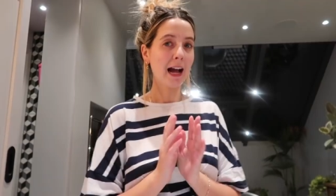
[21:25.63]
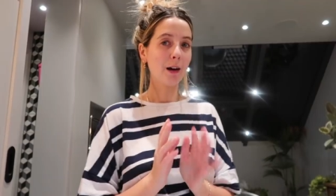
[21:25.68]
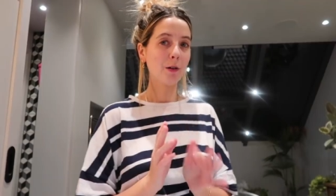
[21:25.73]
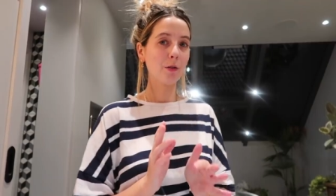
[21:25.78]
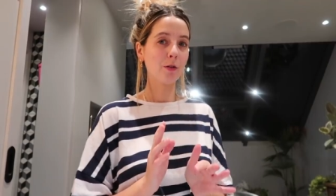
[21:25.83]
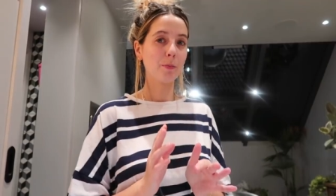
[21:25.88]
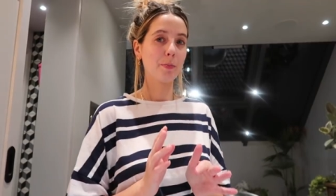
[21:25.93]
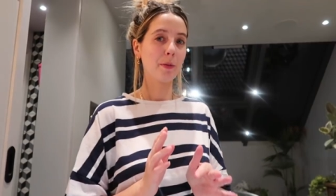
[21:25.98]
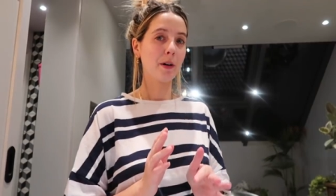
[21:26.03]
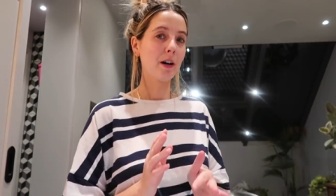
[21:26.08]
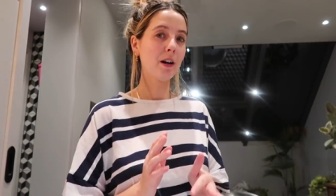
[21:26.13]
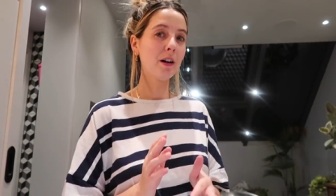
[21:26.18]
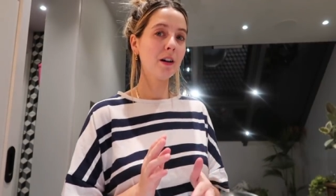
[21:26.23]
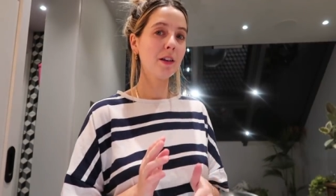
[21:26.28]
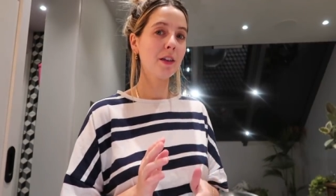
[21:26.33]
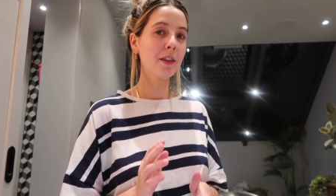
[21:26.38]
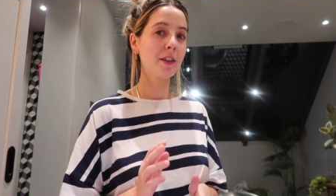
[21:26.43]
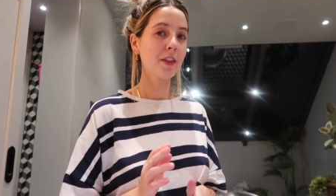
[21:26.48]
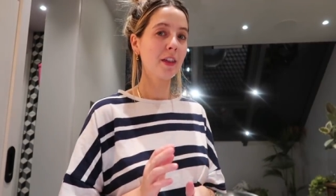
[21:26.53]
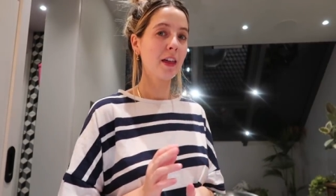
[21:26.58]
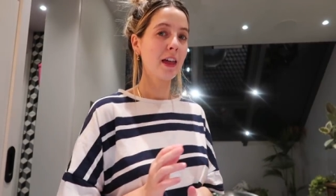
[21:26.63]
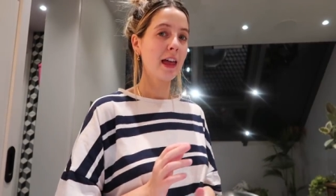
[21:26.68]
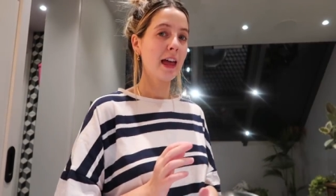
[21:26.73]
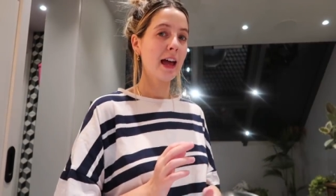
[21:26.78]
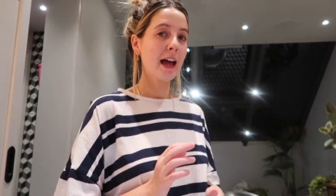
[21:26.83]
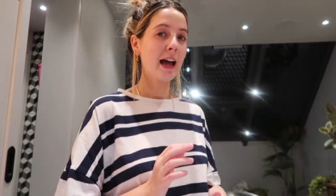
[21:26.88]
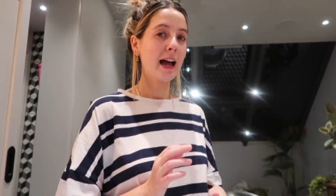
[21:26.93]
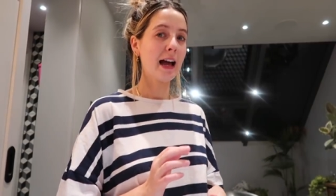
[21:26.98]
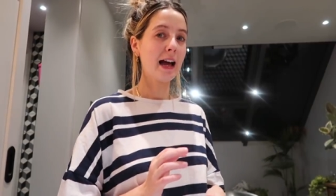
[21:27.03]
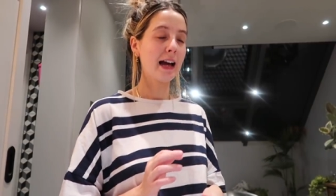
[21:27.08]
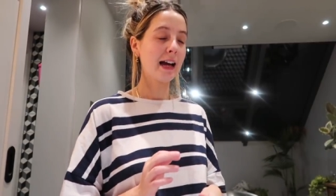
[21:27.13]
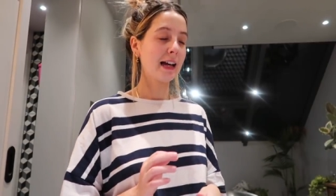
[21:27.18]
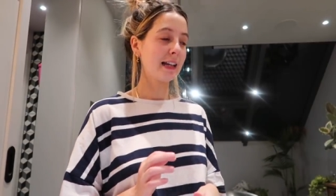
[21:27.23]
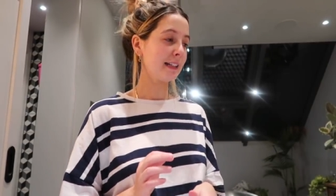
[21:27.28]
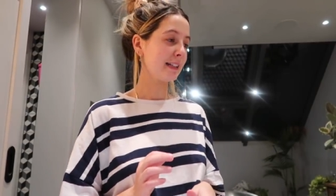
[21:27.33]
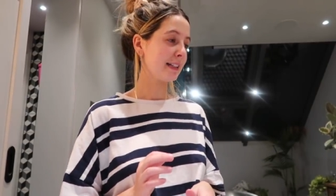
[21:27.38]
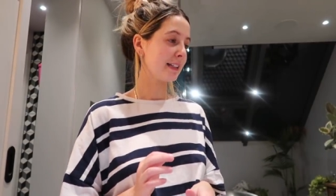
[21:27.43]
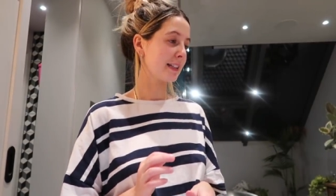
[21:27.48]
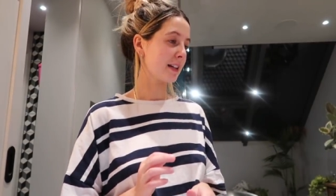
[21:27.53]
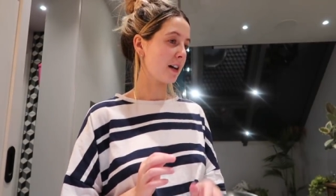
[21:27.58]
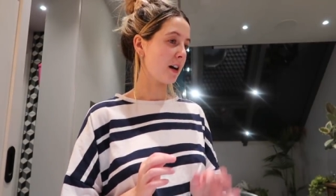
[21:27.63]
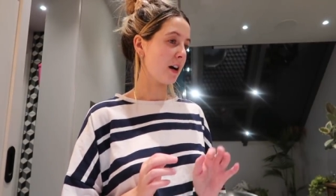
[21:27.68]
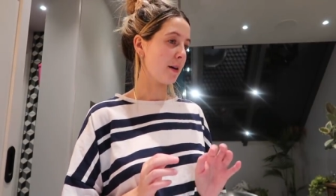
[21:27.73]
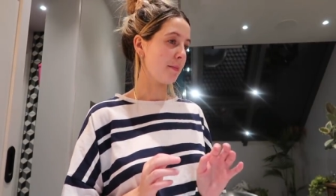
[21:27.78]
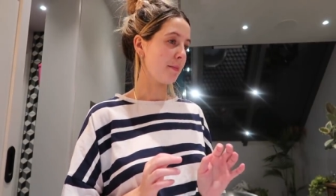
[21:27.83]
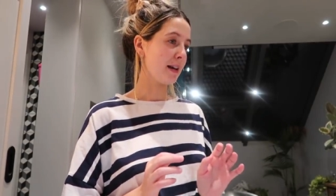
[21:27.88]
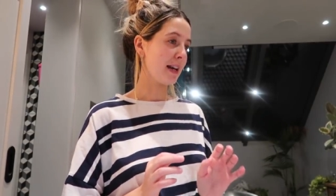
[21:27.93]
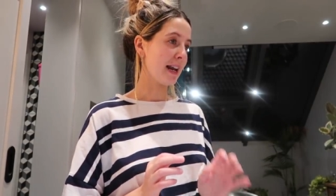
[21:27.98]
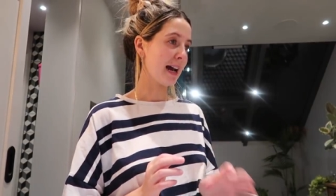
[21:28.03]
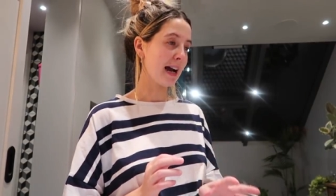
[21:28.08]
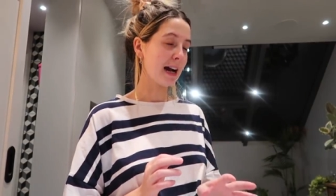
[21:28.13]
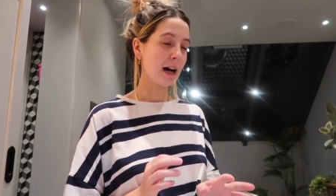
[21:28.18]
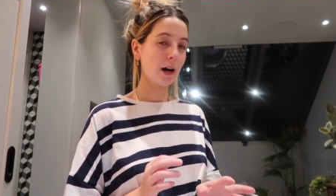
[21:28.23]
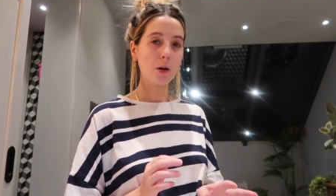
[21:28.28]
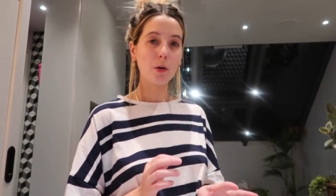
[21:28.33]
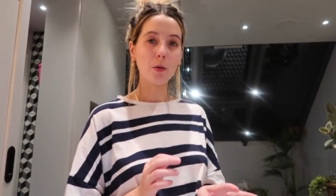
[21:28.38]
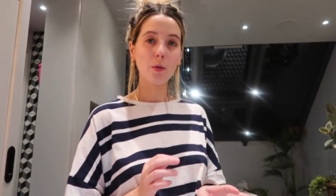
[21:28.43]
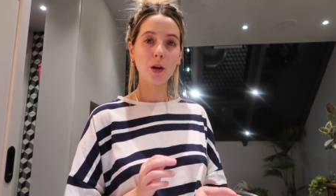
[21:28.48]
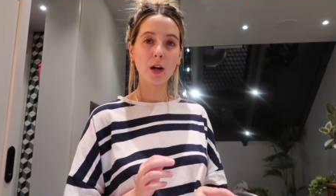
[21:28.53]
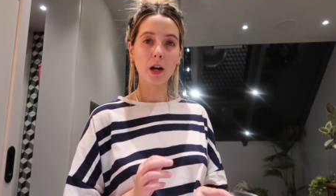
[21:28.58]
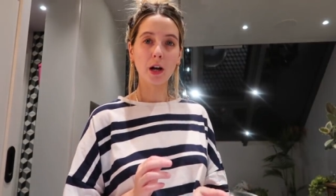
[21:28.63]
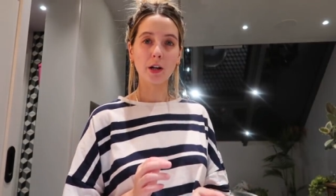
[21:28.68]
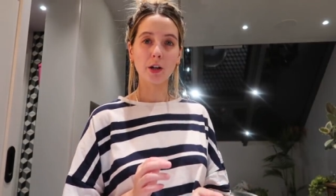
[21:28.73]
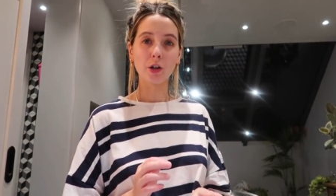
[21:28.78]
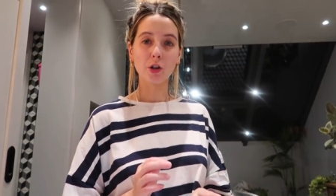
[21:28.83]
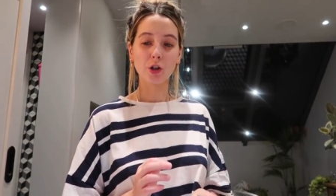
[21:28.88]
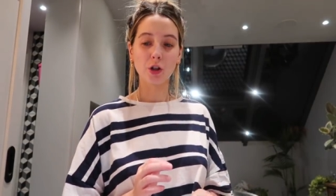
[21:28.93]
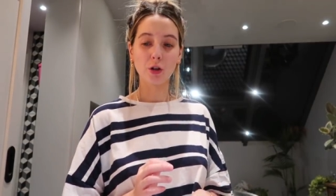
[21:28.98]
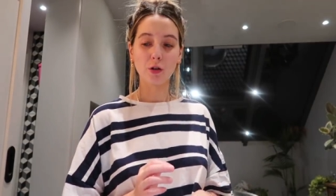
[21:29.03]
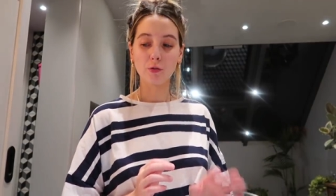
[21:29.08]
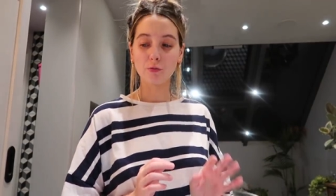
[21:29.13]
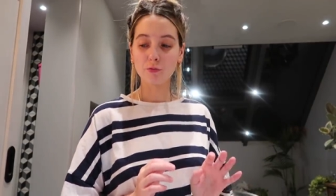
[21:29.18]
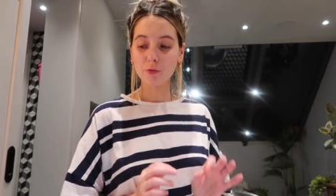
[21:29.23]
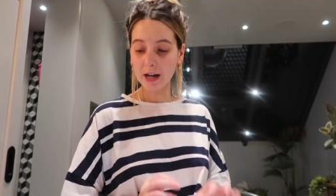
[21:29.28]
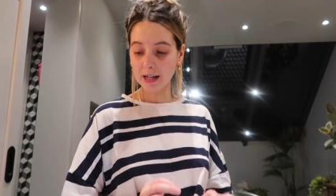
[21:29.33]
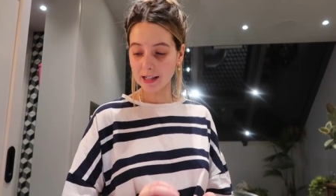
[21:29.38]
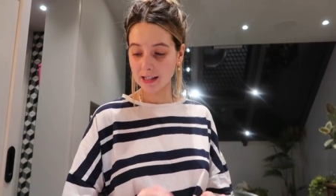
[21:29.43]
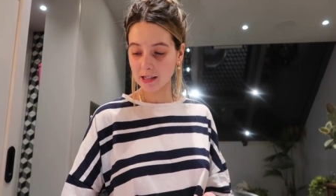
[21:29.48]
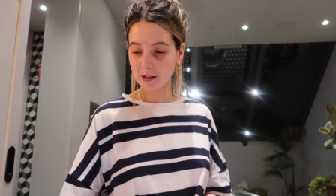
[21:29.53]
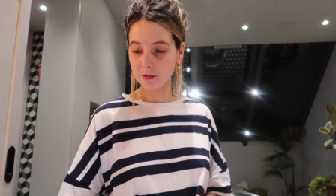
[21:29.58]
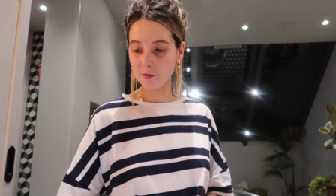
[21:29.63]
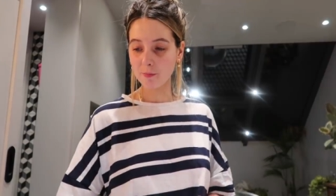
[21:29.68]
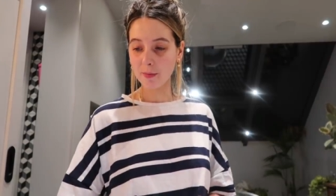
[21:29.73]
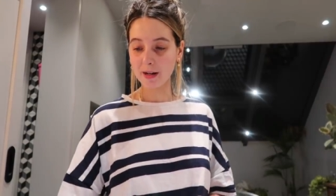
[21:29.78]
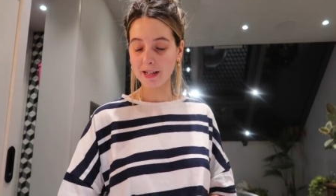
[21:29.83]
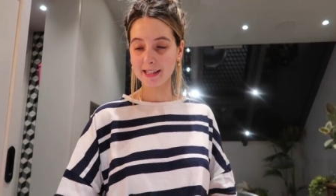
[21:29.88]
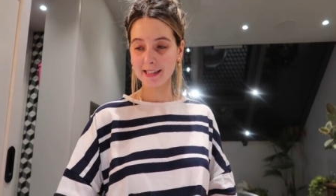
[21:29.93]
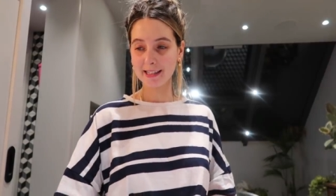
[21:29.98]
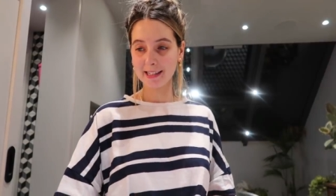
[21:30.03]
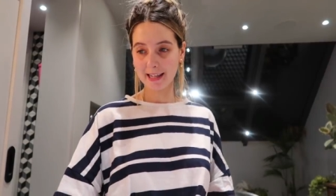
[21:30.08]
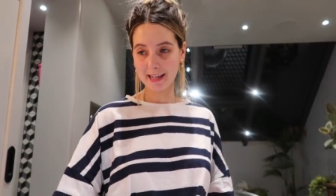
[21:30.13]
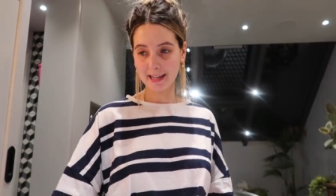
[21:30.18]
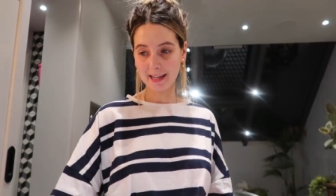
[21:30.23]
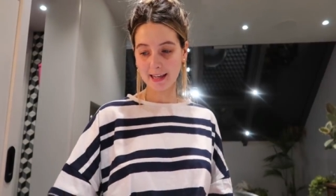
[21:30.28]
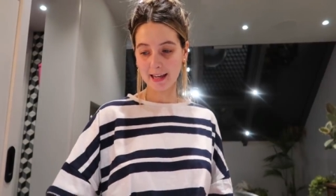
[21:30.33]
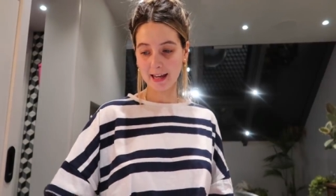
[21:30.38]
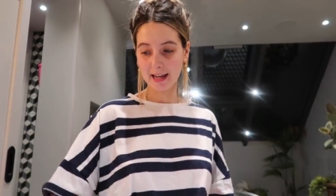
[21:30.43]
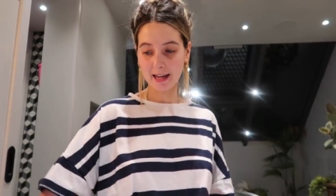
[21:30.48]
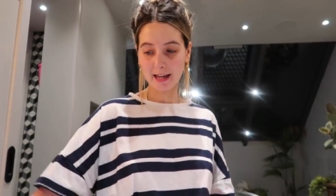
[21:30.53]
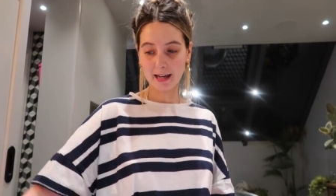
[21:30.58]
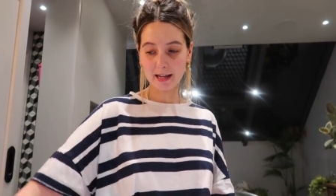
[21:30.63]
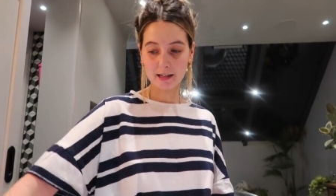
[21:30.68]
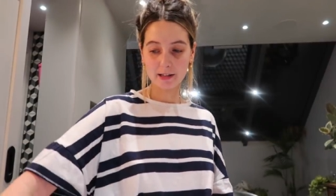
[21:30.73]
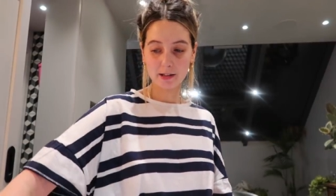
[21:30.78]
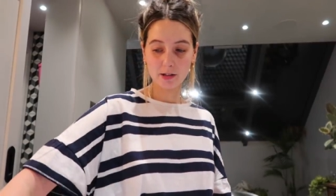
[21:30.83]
Out the bath, and I'm now gonna do the rest of my skincare.